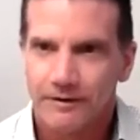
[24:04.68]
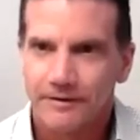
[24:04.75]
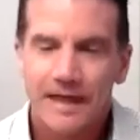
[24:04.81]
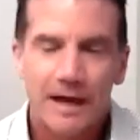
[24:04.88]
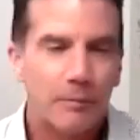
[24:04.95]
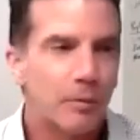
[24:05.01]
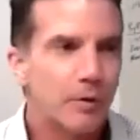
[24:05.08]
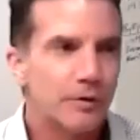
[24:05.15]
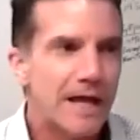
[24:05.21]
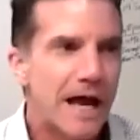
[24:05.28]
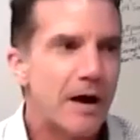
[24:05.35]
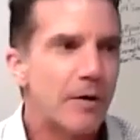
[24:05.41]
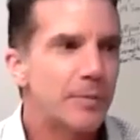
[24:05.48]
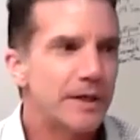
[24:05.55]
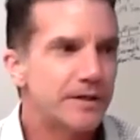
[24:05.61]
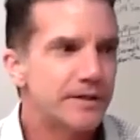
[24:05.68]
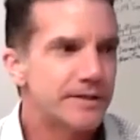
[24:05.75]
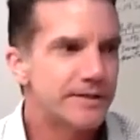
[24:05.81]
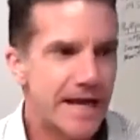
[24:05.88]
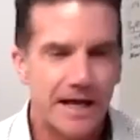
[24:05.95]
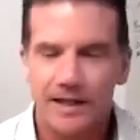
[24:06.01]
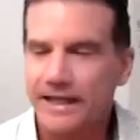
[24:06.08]
that will now be
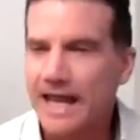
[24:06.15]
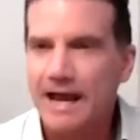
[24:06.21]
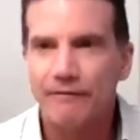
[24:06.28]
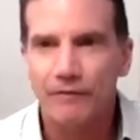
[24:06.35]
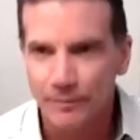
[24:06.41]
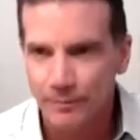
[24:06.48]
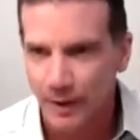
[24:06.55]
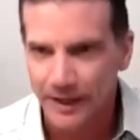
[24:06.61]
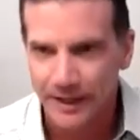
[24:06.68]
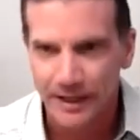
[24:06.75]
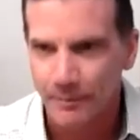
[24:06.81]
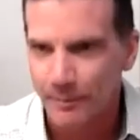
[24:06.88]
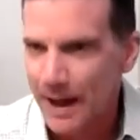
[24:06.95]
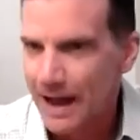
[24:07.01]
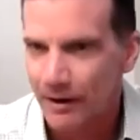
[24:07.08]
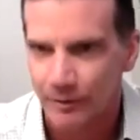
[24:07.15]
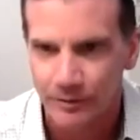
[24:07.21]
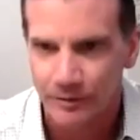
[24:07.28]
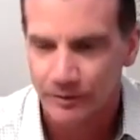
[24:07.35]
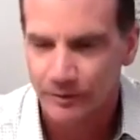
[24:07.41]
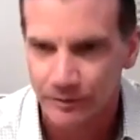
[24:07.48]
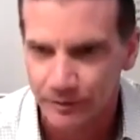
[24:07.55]
telling everybody
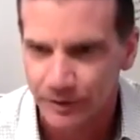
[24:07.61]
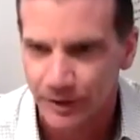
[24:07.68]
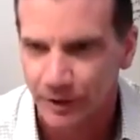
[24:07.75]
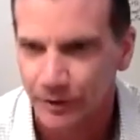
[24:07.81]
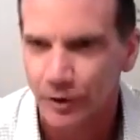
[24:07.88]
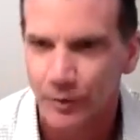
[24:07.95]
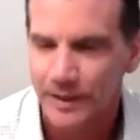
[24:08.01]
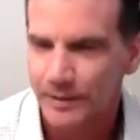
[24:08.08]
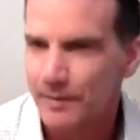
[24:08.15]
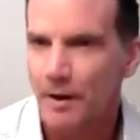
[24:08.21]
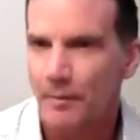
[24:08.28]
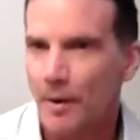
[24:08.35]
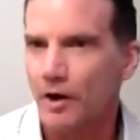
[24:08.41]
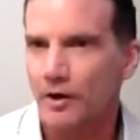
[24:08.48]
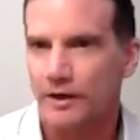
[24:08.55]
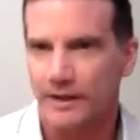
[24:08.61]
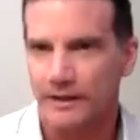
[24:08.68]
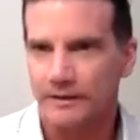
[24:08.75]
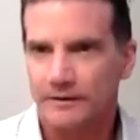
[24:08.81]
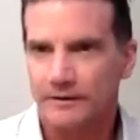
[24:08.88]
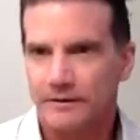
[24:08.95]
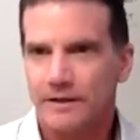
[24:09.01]
about their new email marketing.
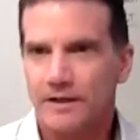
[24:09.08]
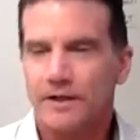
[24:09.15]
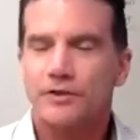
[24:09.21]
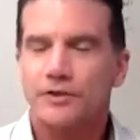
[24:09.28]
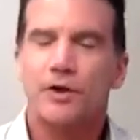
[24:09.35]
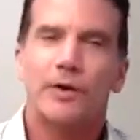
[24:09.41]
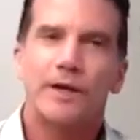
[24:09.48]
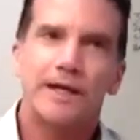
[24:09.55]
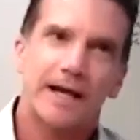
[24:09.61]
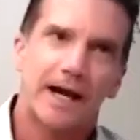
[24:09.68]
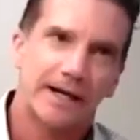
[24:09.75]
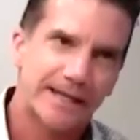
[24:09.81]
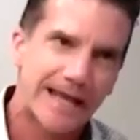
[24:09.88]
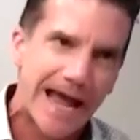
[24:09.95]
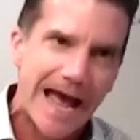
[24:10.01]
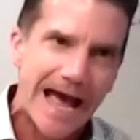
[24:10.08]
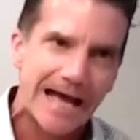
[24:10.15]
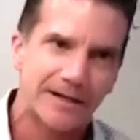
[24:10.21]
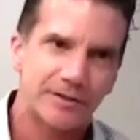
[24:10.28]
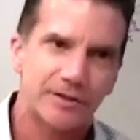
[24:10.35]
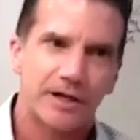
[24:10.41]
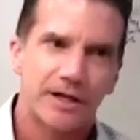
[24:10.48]
So he got
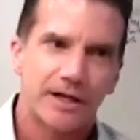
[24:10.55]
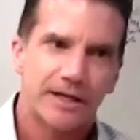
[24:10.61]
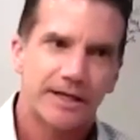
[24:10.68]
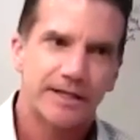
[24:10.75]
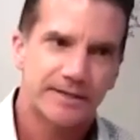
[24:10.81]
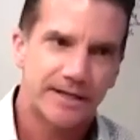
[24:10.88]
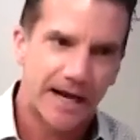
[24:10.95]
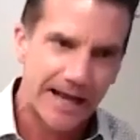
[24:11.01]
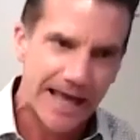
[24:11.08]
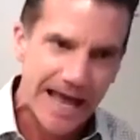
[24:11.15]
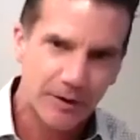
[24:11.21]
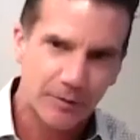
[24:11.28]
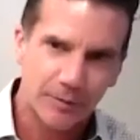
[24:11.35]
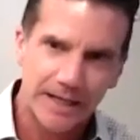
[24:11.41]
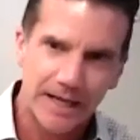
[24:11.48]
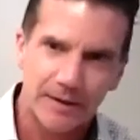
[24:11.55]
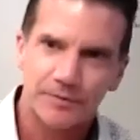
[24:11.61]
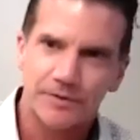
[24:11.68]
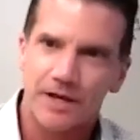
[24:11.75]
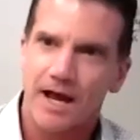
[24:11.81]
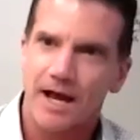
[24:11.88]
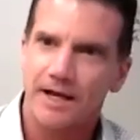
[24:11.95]
cash, he's got equity
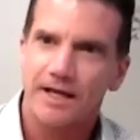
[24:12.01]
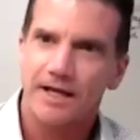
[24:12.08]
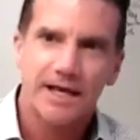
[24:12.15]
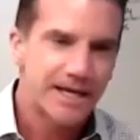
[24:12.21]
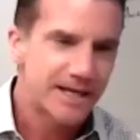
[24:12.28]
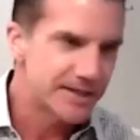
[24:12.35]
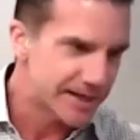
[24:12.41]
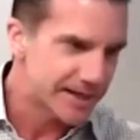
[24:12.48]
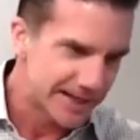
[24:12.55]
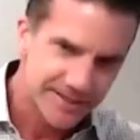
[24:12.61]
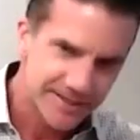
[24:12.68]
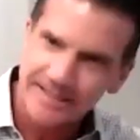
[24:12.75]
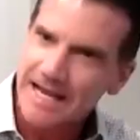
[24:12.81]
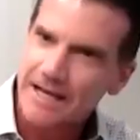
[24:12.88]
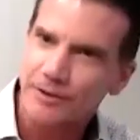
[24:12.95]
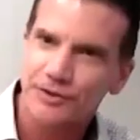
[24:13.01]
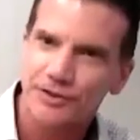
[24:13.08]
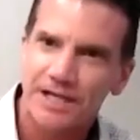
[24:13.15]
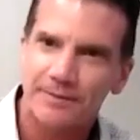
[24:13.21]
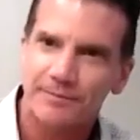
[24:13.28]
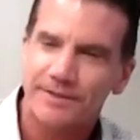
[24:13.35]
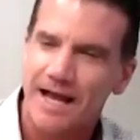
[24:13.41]
upside, he's got a sales
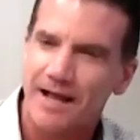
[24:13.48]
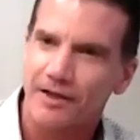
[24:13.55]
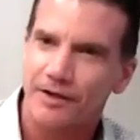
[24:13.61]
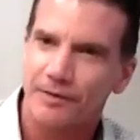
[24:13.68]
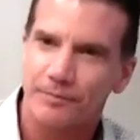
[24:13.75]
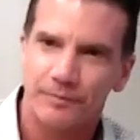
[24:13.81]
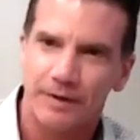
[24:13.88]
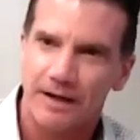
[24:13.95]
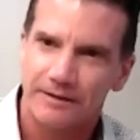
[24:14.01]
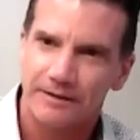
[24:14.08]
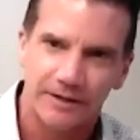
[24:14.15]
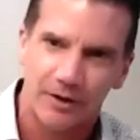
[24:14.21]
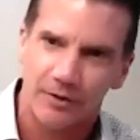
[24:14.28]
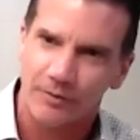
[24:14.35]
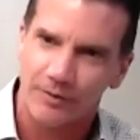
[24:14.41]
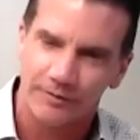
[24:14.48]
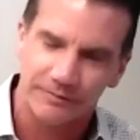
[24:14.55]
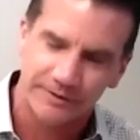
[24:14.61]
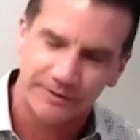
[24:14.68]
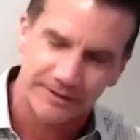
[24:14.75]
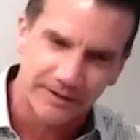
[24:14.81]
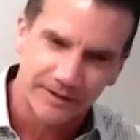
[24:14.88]
team telling
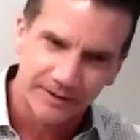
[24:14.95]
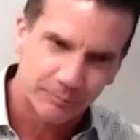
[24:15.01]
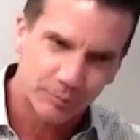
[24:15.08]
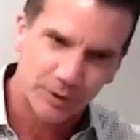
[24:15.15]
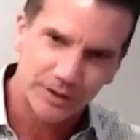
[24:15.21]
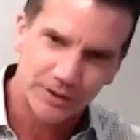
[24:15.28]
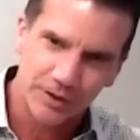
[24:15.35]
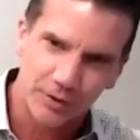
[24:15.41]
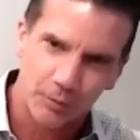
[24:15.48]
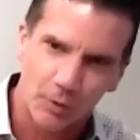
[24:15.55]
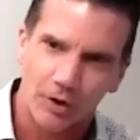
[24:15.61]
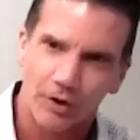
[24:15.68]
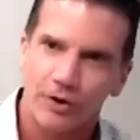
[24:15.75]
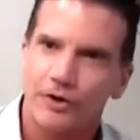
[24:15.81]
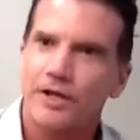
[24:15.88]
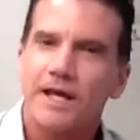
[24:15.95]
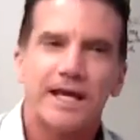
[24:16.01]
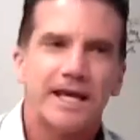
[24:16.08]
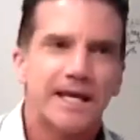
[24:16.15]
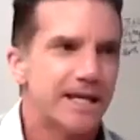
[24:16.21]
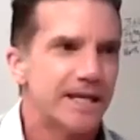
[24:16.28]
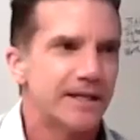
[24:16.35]
him, preaching the word.
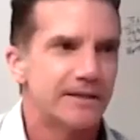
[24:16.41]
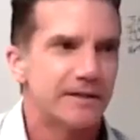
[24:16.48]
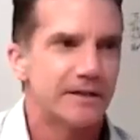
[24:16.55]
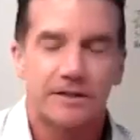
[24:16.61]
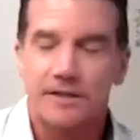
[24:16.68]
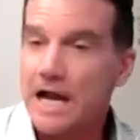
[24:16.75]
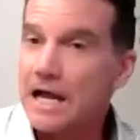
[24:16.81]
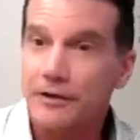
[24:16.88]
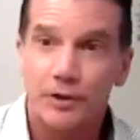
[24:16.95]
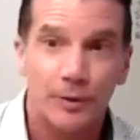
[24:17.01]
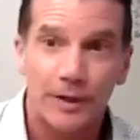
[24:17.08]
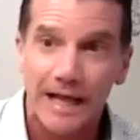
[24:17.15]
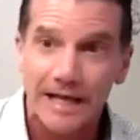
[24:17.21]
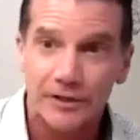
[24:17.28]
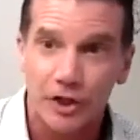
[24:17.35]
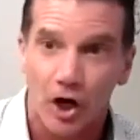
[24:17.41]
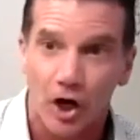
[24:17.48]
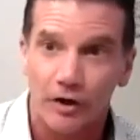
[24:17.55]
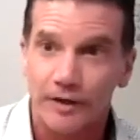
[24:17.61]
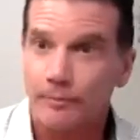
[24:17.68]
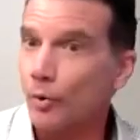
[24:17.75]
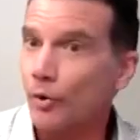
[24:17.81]
He is not doing HR
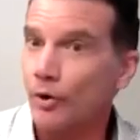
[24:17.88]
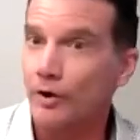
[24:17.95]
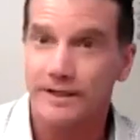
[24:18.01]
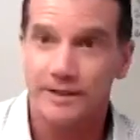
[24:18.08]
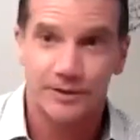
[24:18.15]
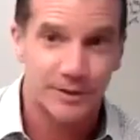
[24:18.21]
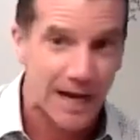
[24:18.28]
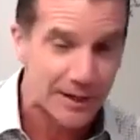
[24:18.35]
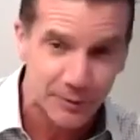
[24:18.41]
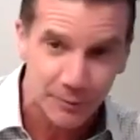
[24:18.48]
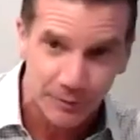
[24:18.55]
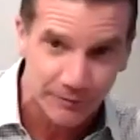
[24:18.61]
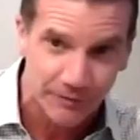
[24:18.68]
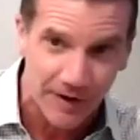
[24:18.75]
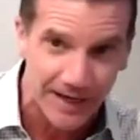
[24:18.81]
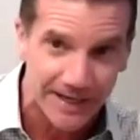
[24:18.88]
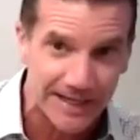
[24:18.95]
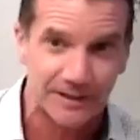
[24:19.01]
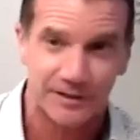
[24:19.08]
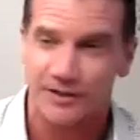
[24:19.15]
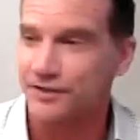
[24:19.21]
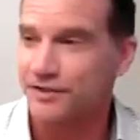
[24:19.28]
anymore. He's not doing
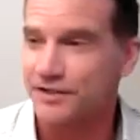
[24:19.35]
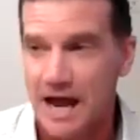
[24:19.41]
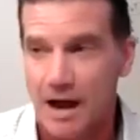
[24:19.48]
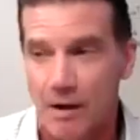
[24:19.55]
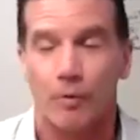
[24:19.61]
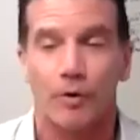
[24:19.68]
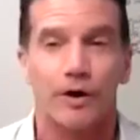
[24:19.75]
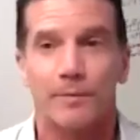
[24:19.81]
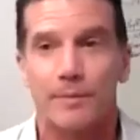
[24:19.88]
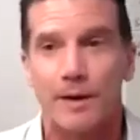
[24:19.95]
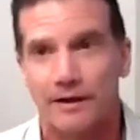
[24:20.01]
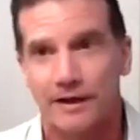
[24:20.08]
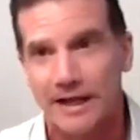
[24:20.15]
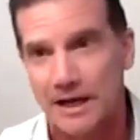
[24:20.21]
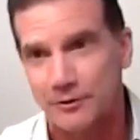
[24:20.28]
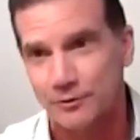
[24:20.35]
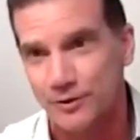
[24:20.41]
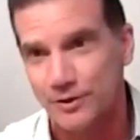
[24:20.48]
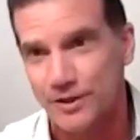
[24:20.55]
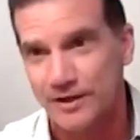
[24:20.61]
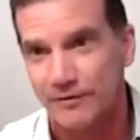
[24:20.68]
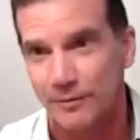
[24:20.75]
finance. He's not worried about accounts
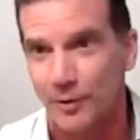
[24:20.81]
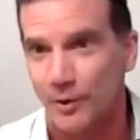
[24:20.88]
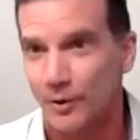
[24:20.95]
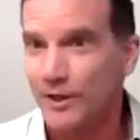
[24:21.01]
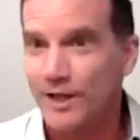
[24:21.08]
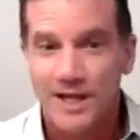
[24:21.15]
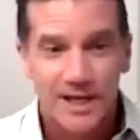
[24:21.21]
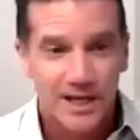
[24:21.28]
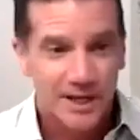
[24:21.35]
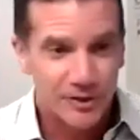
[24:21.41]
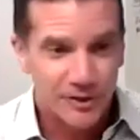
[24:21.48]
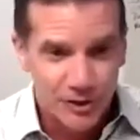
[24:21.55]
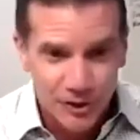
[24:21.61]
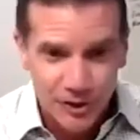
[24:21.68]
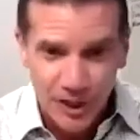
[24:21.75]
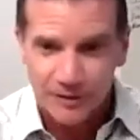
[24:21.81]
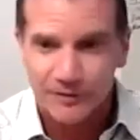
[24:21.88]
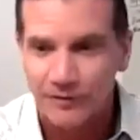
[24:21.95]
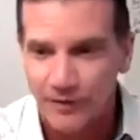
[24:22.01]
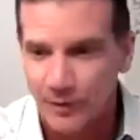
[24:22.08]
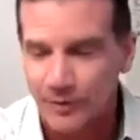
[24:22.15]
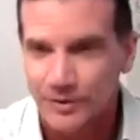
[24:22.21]
receivable. He's
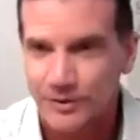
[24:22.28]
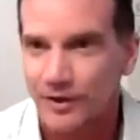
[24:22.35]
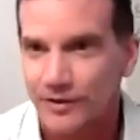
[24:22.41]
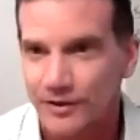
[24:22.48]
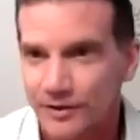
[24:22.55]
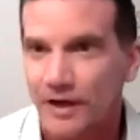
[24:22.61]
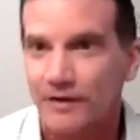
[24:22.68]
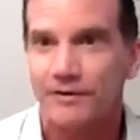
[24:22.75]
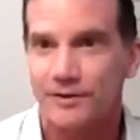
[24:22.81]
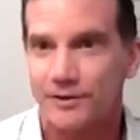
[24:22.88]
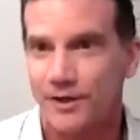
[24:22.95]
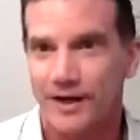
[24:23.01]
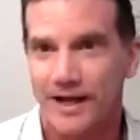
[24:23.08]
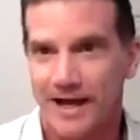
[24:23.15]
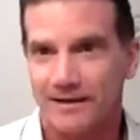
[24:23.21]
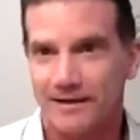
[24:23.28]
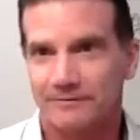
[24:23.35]
just focused on the stuff he's good at.